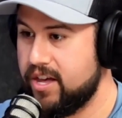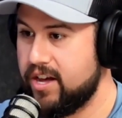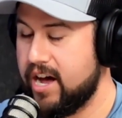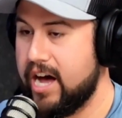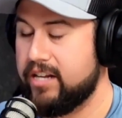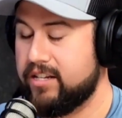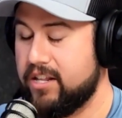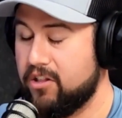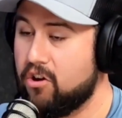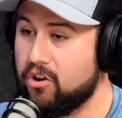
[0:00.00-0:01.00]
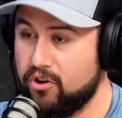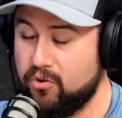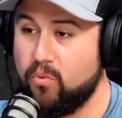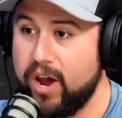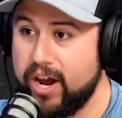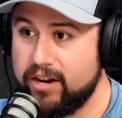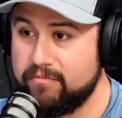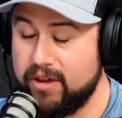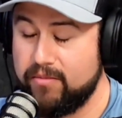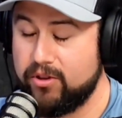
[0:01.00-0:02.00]
then I'd say the longer you wait,
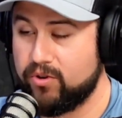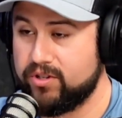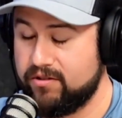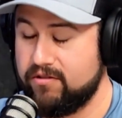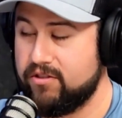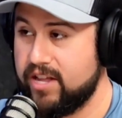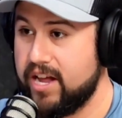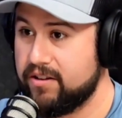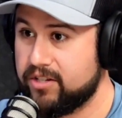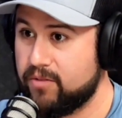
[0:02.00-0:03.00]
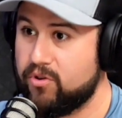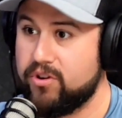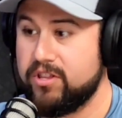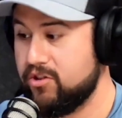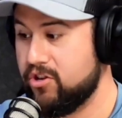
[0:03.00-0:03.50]
maybe towards the end of the summer,